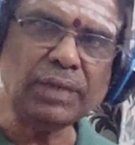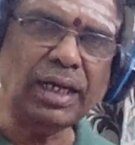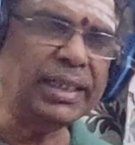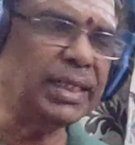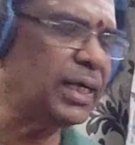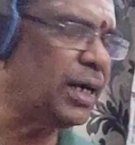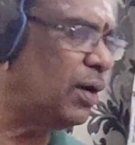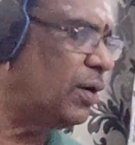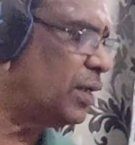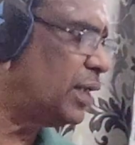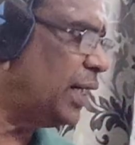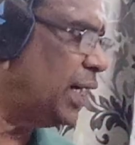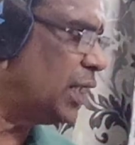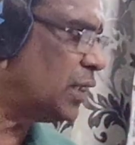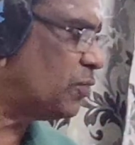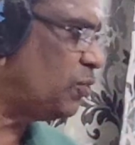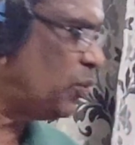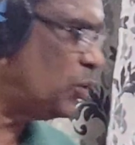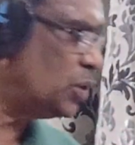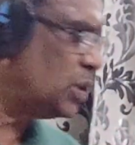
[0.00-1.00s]
The
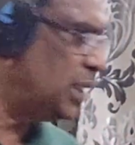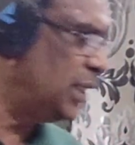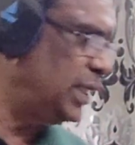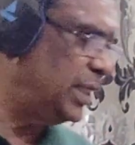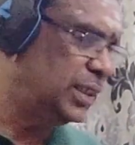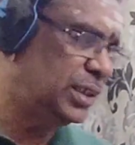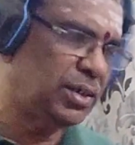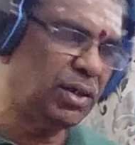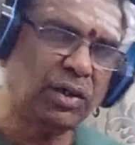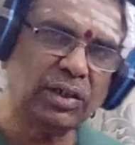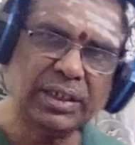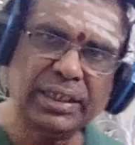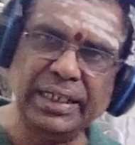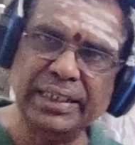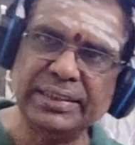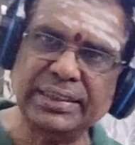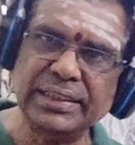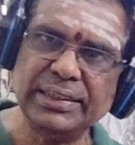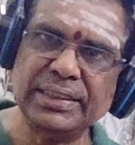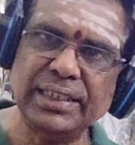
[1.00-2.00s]
contact force need not
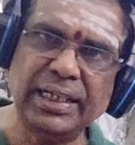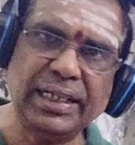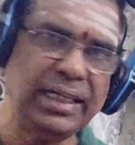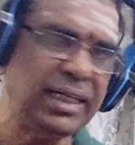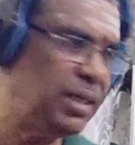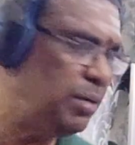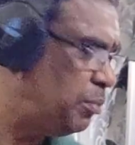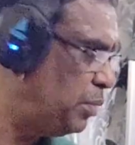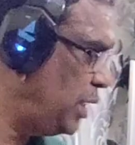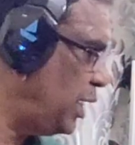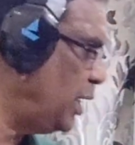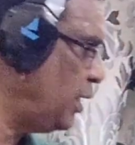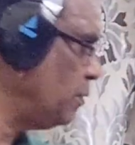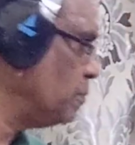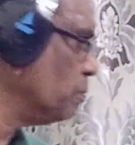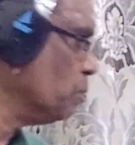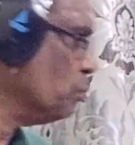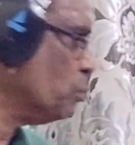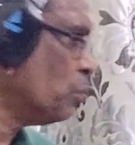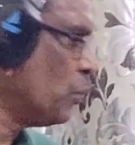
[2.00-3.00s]
necessarily
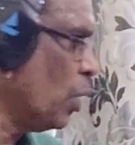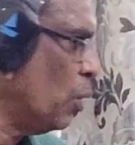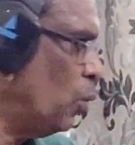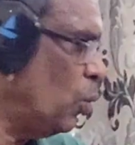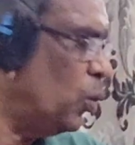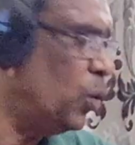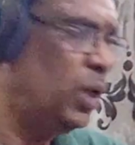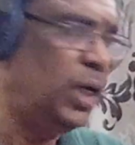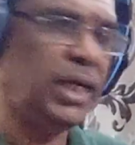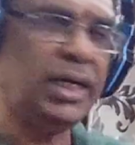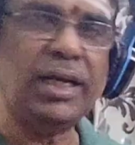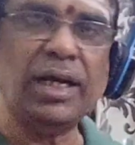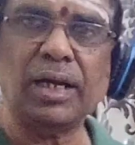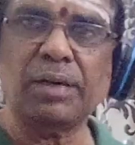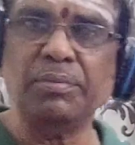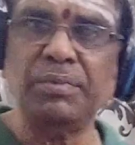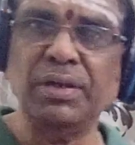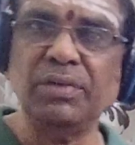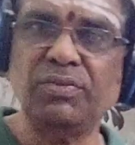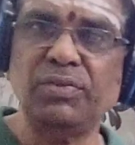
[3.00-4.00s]
be only
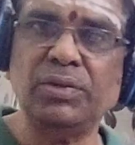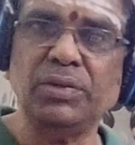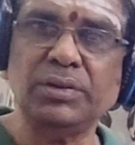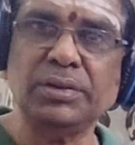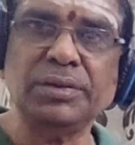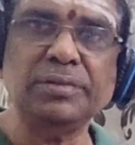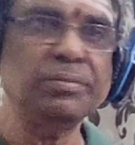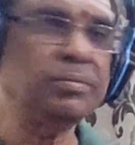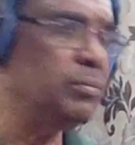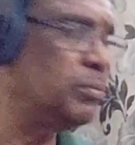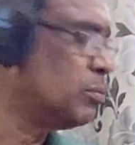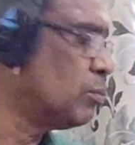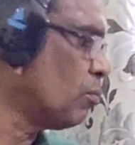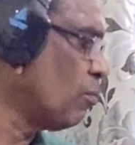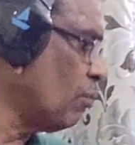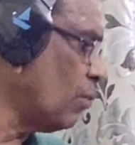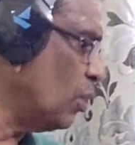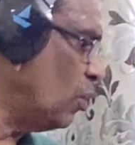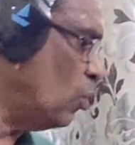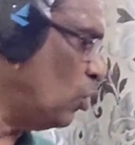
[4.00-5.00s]
normal force,
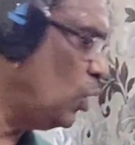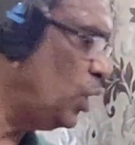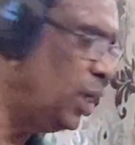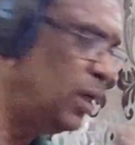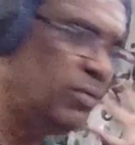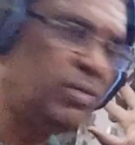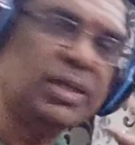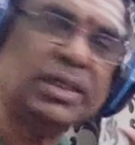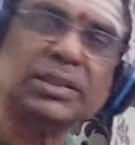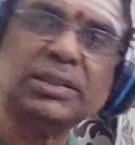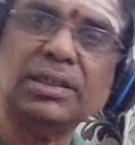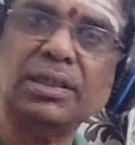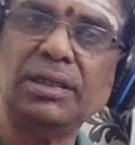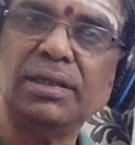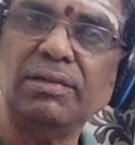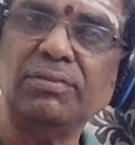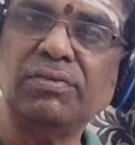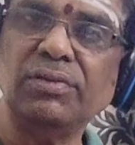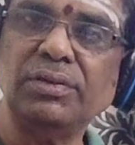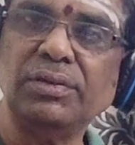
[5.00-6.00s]
only
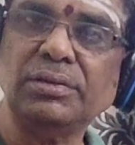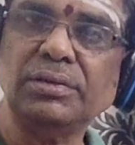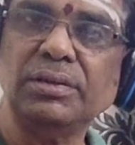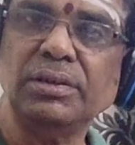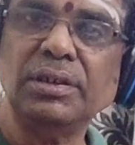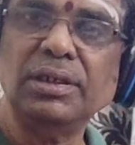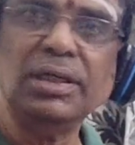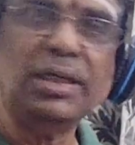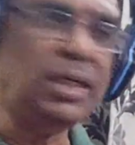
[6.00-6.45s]
frictional force.